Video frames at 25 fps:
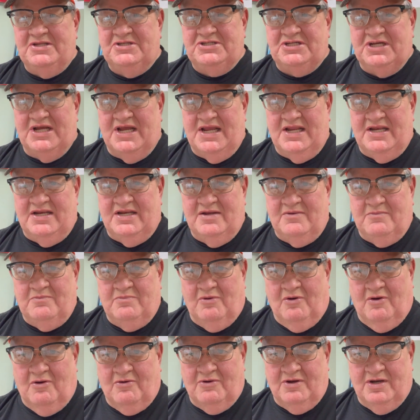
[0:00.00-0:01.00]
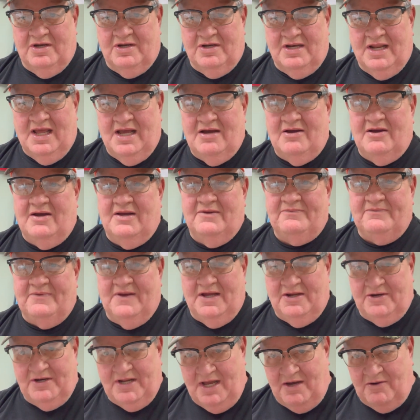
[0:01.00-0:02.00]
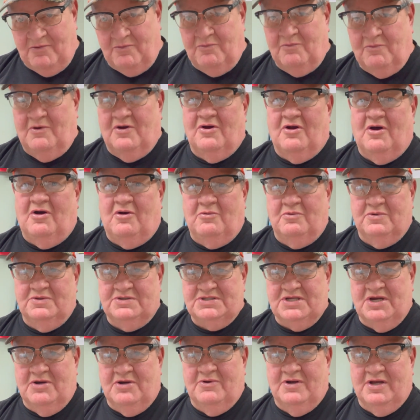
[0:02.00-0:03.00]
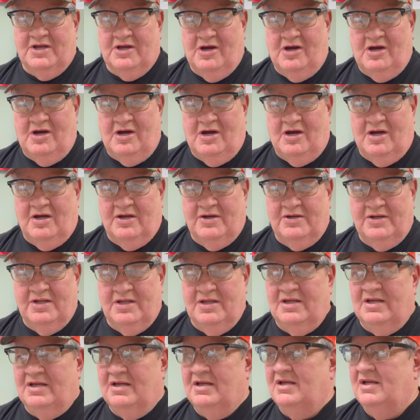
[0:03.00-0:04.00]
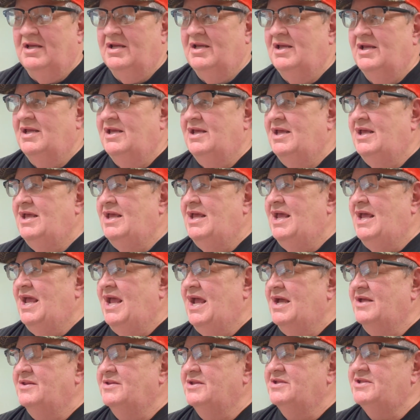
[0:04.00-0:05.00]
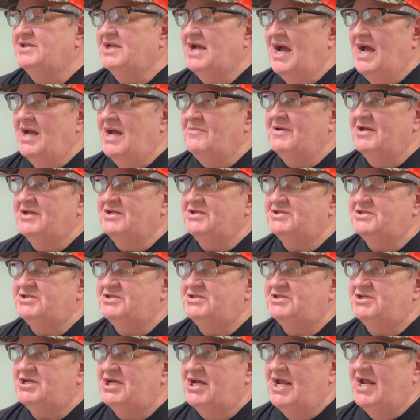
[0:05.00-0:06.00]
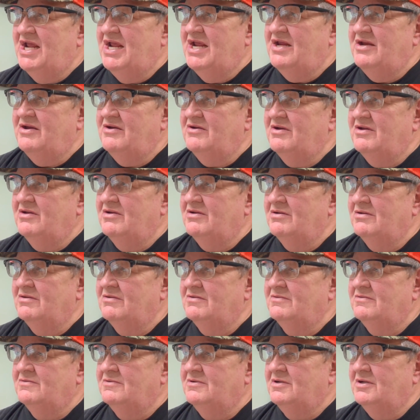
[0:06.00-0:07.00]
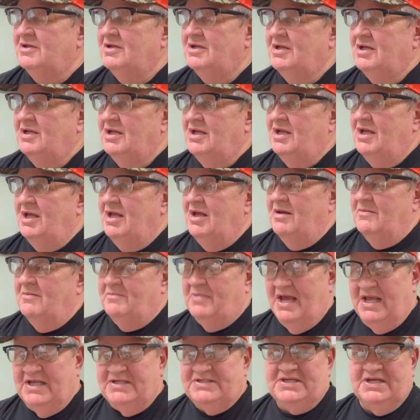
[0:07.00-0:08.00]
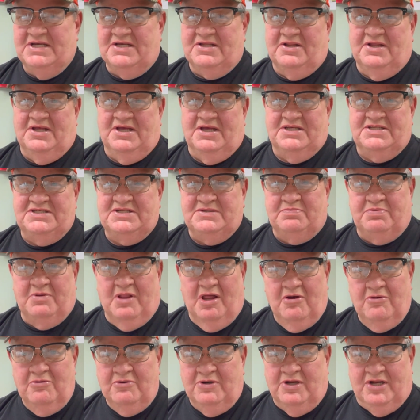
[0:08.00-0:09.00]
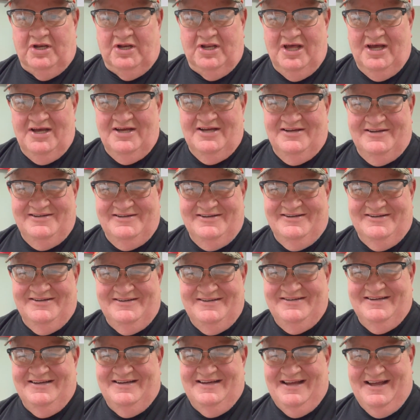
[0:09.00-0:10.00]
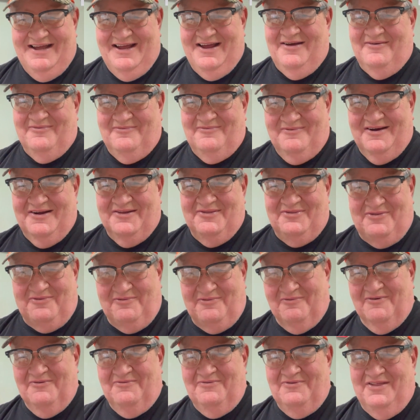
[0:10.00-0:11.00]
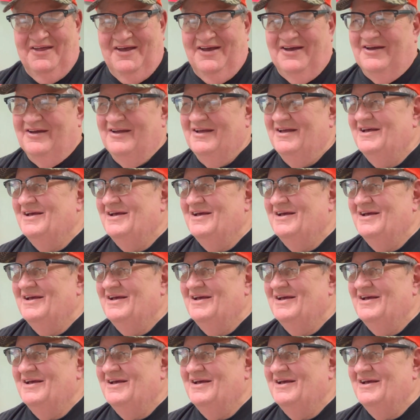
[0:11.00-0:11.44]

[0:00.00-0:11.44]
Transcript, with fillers: chain had broken. Now I found out what all was going on. And the timing chain basically exploded and went through the